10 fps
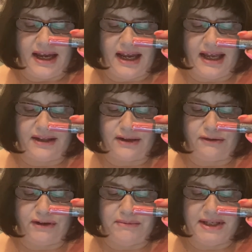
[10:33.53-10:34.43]
And the
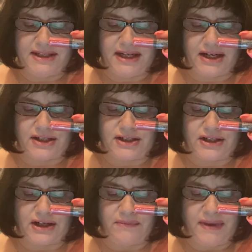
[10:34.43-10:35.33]
creamy
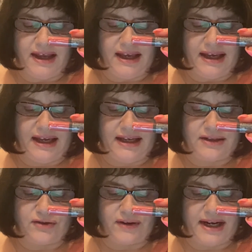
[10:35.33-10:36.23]
texture.
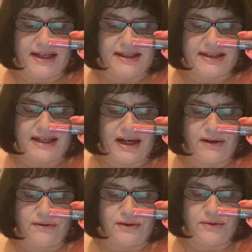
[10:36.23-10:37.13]
It dries
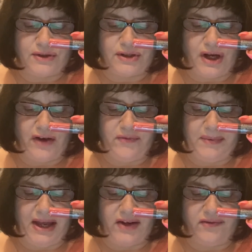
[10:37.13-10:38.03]
down to a soft
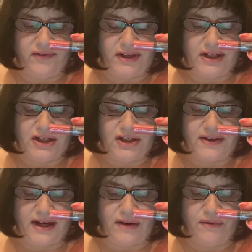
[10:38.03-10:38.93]
matte finish
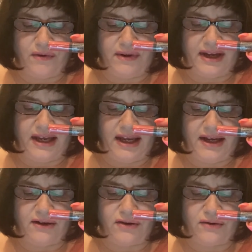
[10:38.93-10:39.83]
that won't
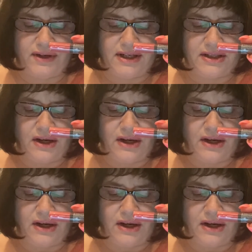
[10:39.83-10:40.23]
cake, crease,